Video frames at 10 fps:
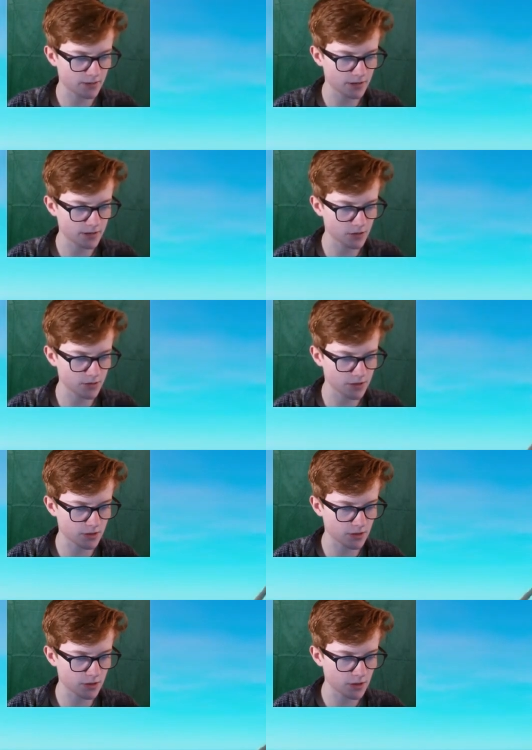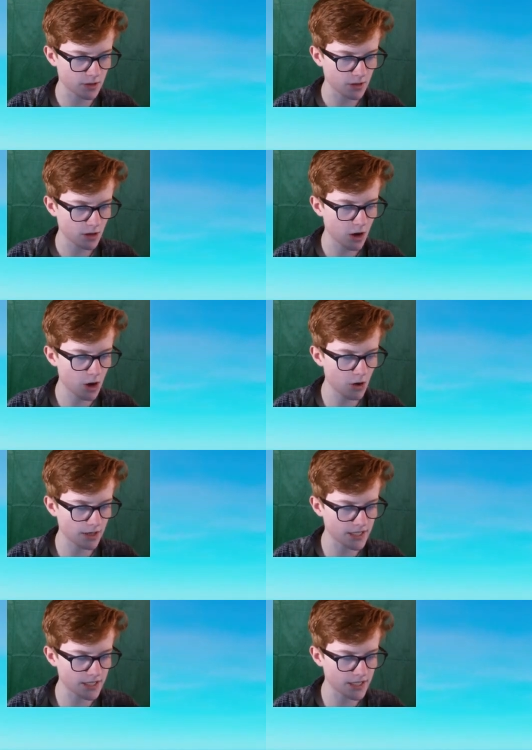That's always good. Oh, I